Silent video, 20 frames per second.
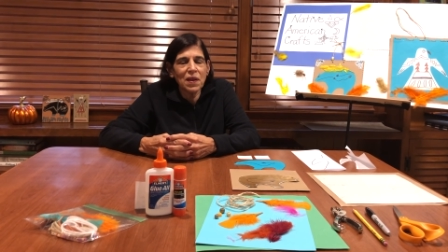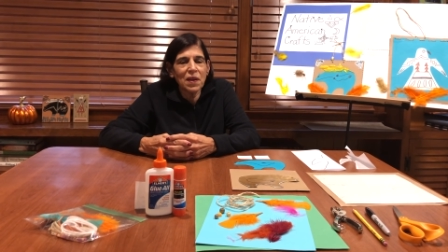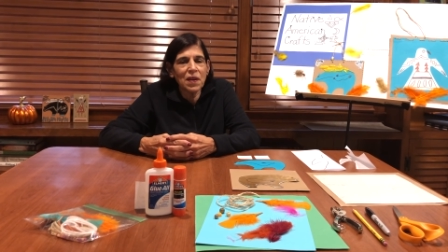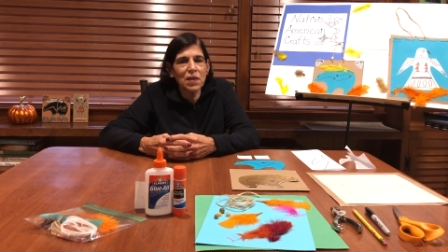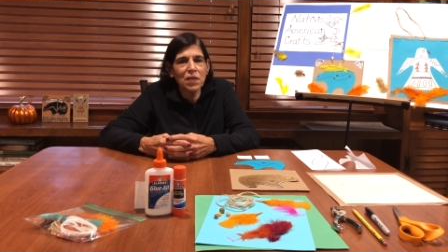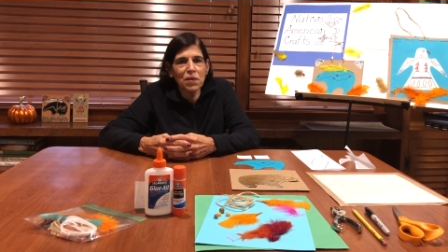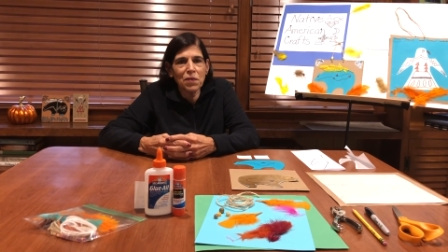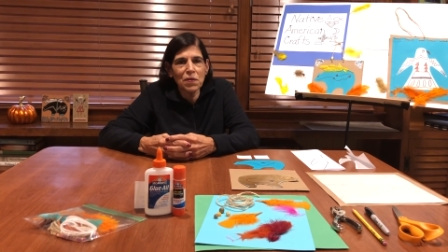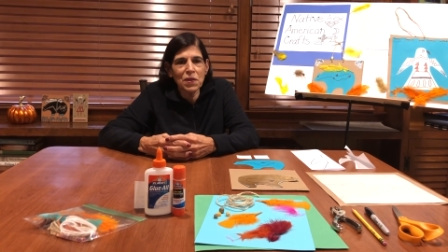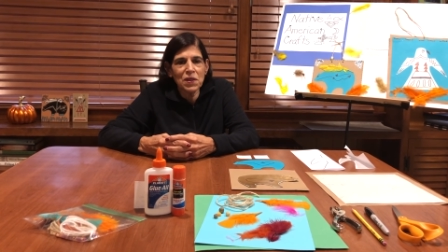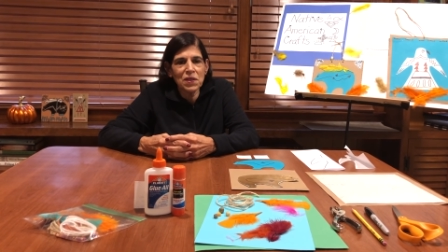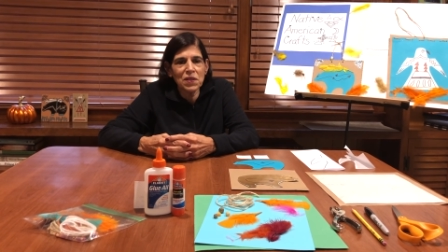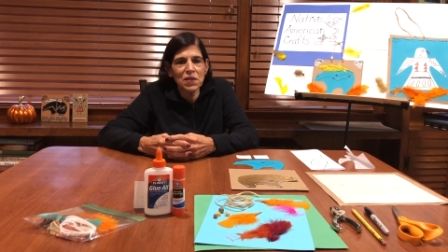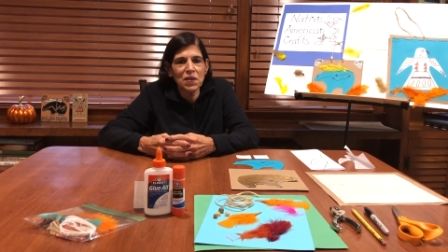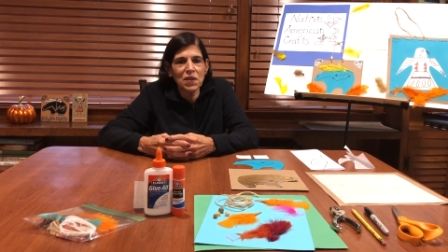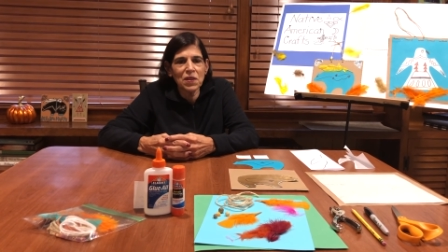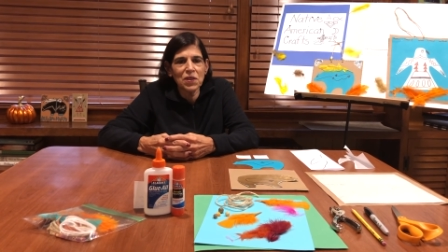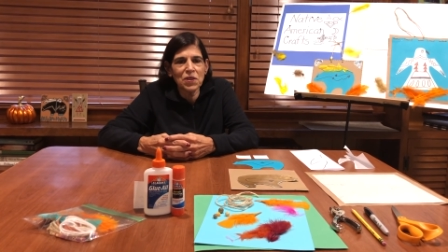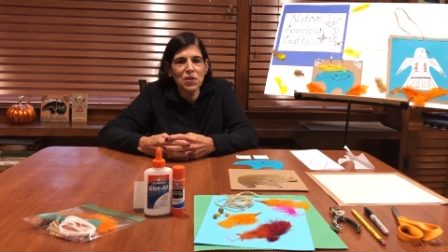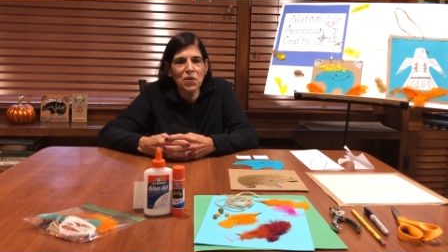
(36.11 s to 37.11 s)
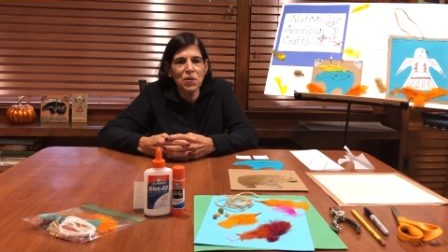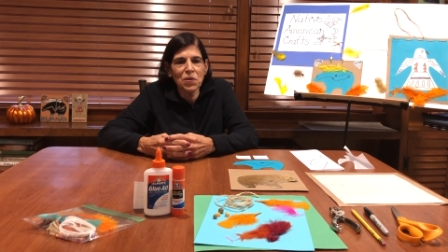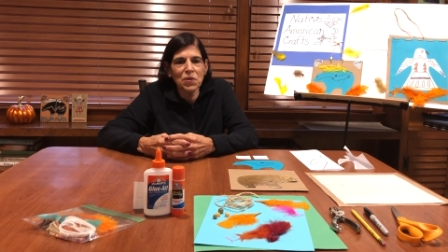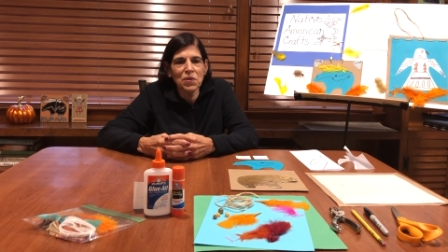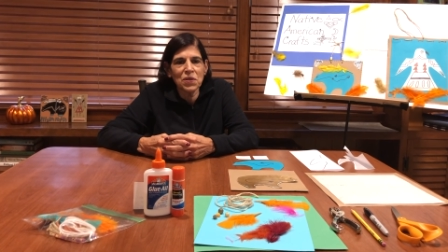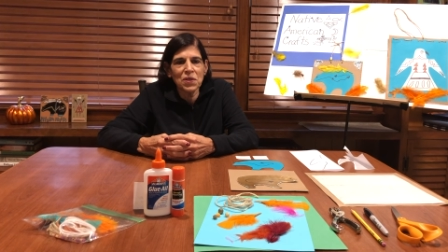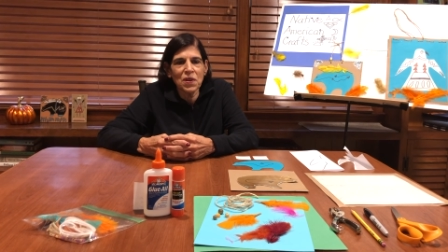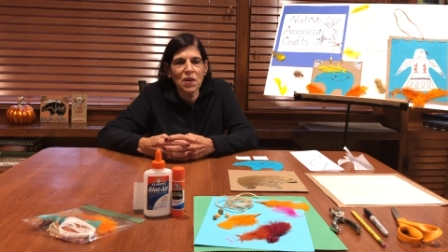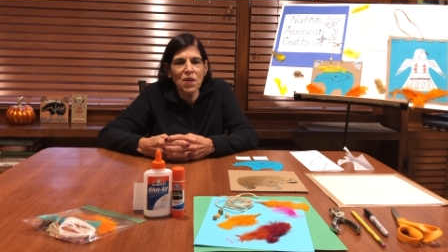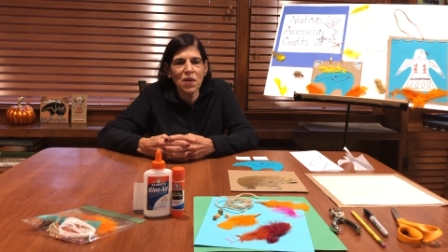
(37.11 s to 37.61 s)
And the reason I
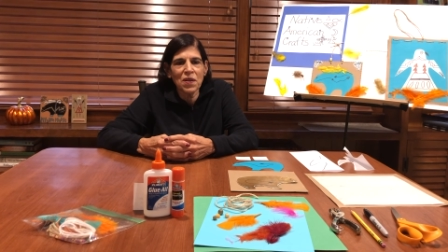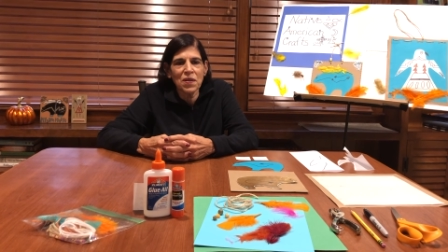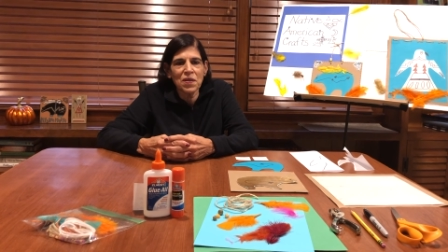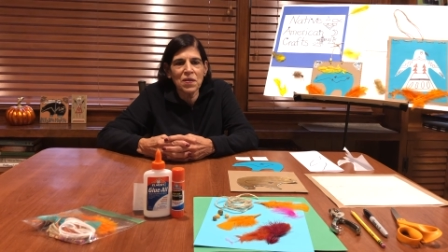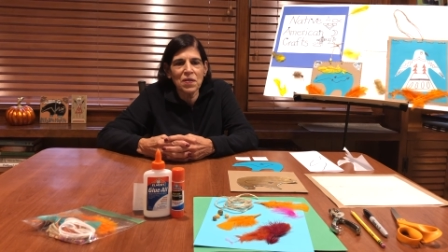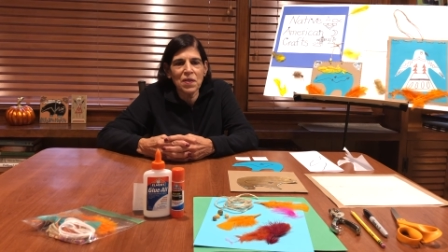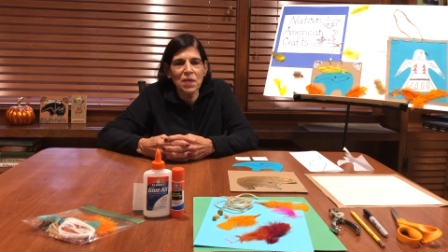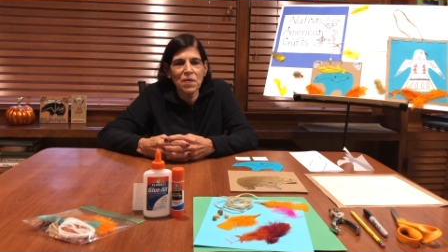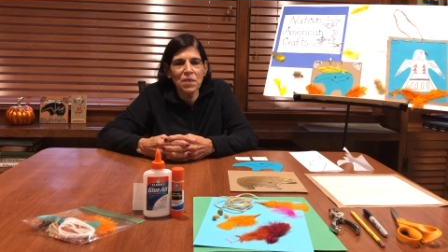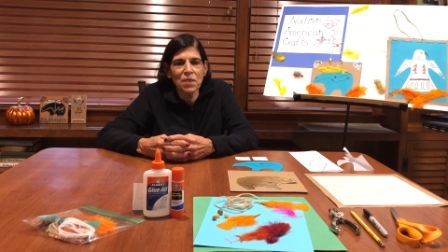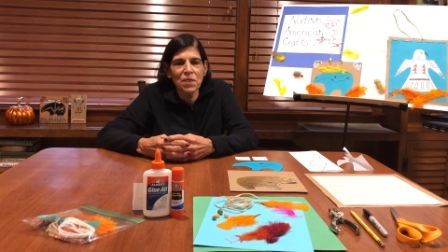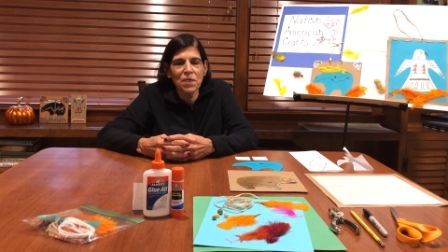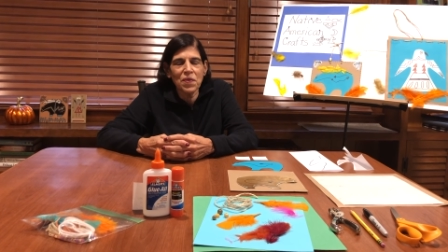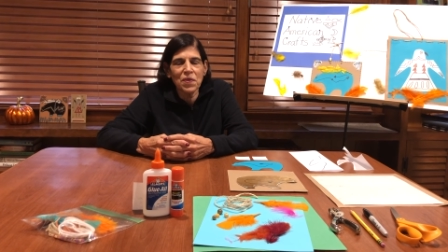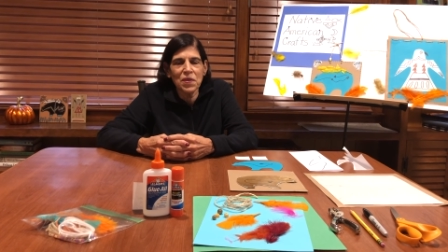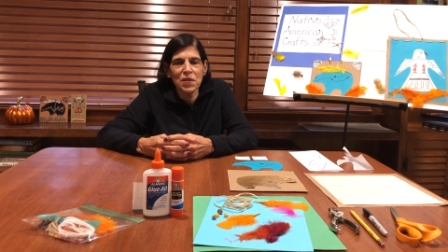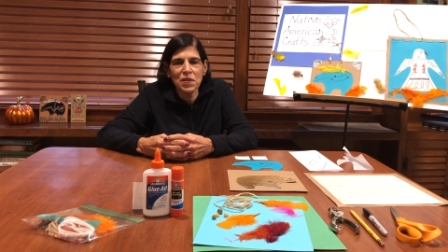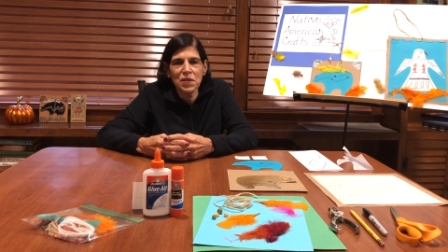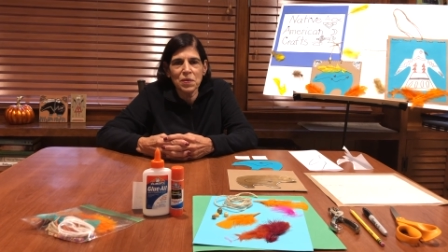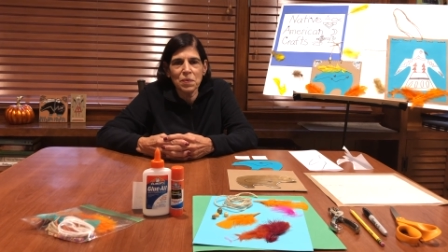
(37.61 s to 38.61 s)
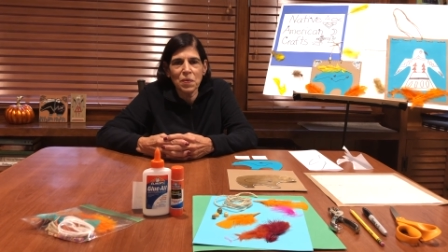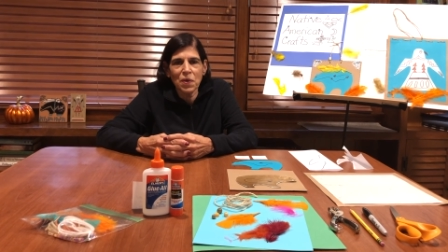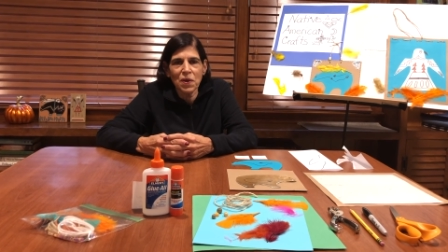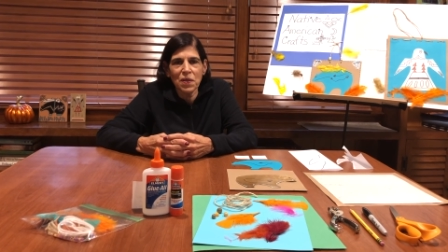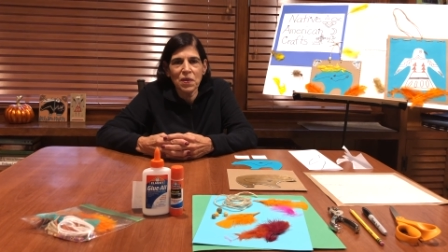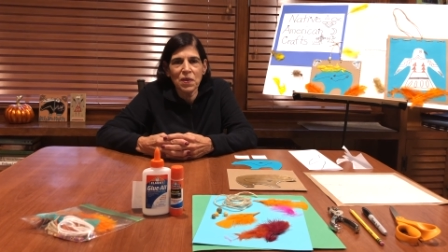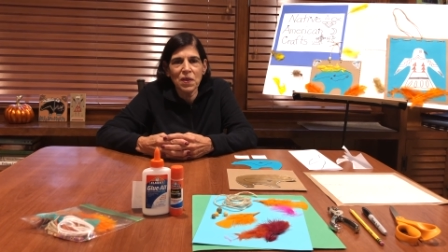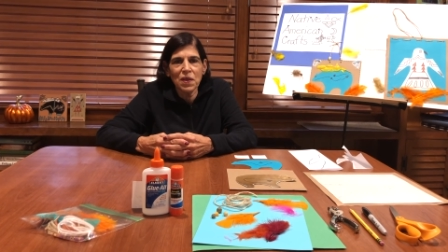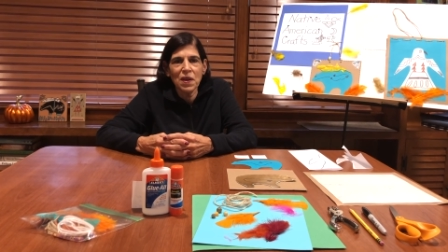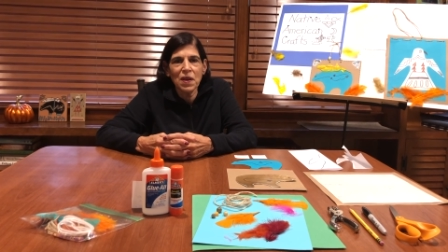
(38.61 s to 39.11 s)
chose to honor them for this
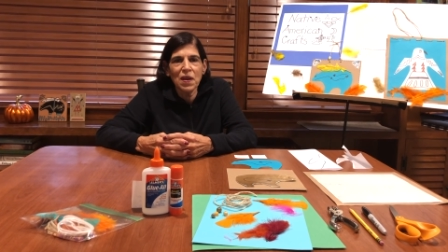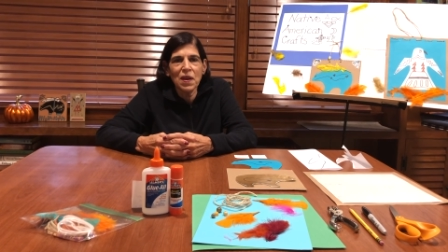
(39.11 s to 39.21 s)
month